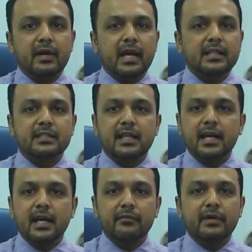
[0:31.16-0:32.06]
It's the
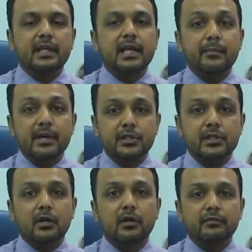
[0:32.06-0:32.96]
layer where the image
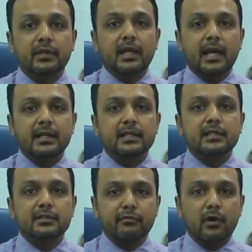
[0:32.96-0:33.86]
of the light
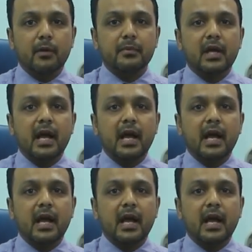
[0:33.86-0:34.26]
is formed